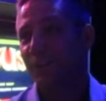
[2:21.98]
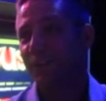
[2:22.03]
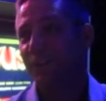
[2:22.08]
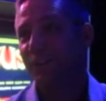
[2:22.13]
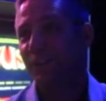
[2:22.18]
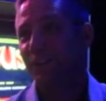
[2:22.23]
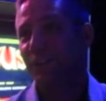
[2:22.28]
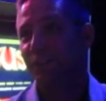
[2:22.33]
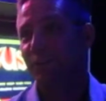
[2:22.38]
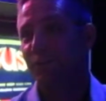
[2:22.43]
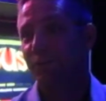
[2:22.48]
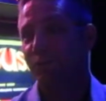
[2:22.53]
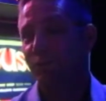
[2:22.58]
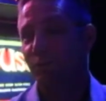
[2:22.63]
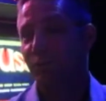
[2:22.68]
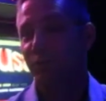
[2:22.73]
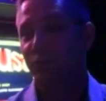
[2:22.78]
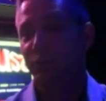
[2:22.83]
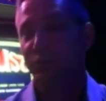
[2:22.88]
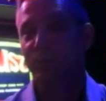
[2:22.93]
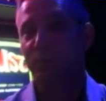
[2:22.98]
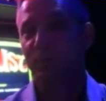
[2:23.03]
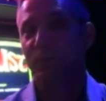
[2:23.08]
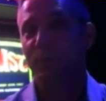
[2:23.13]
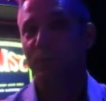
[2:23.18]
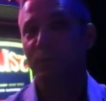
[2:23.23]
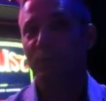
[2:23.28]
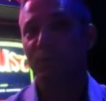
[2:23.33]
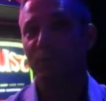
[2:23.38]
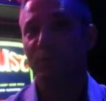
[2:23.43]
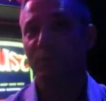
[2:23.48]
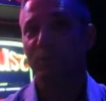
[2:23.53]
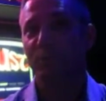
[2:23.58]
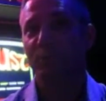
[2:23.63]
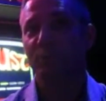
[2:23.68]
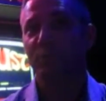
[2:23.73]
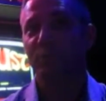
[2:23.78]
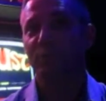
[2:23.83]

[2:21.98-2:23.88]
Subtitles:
that if you can play Player 1,